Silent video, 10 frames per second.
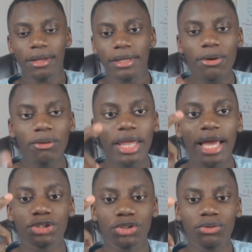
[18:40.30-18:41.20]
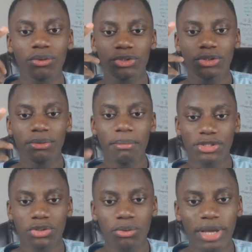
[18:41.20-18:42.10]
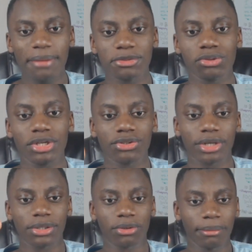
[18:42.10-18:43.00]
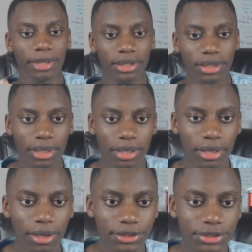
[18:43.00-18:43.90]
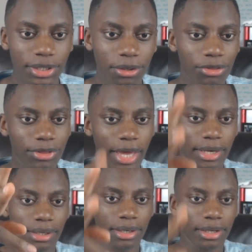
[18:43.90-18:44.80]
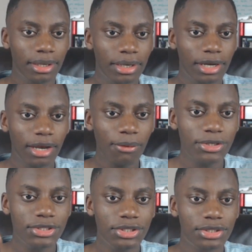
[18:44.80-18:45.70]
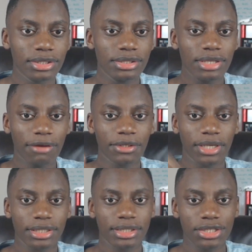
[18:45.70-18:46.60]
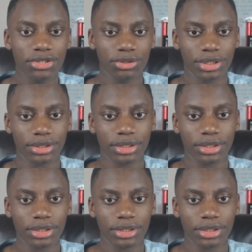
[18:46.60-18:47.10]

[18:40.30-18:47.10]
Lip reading: he only had missed 2 games to injure at Dortmund. Until then, Lewa just never gets injuries.